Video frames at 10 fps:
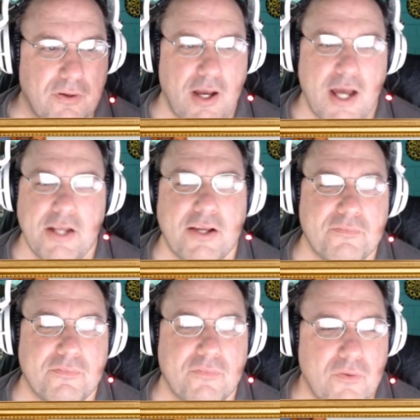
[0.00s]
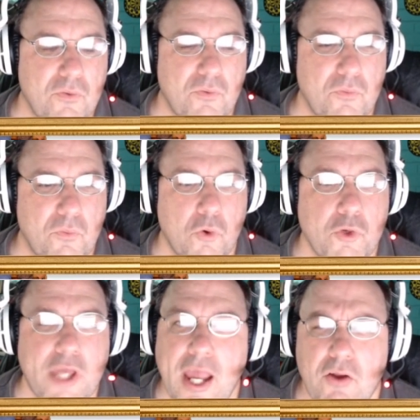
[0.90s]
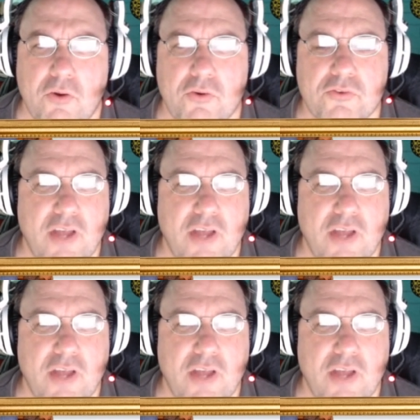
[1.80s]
I, who cares?